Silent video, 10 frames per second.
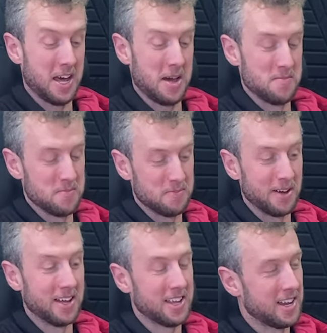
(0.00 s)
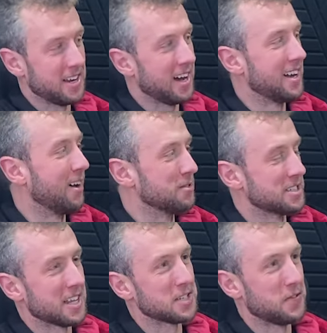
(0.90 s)
Yeah. Um, but yeah, I, I always
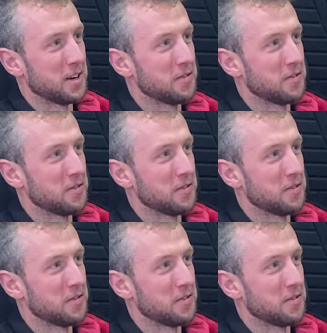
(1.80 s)
just think it's funny.